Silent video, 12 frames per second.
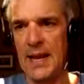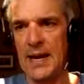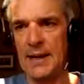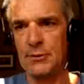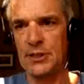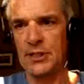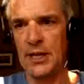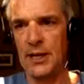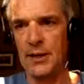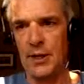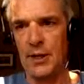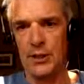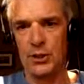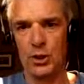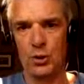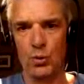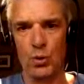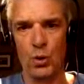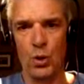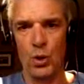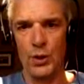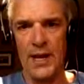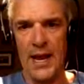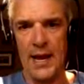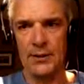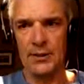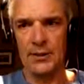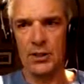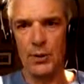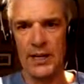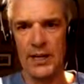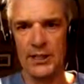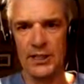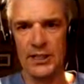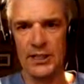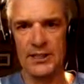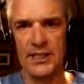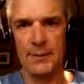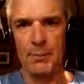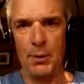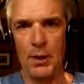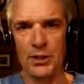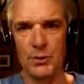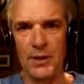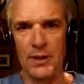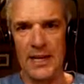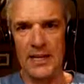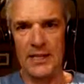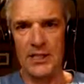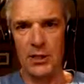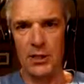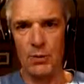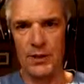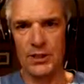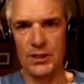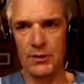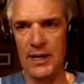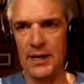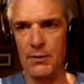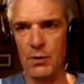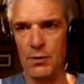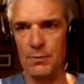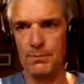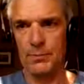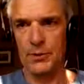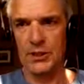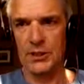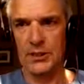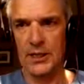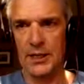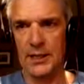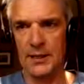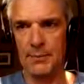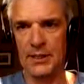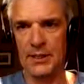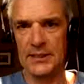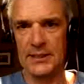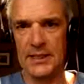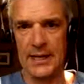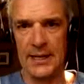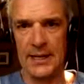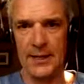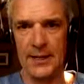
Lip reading: I'm just going to scroll down so that we can just see the parts we need to on the screen. Well, just give me a second here.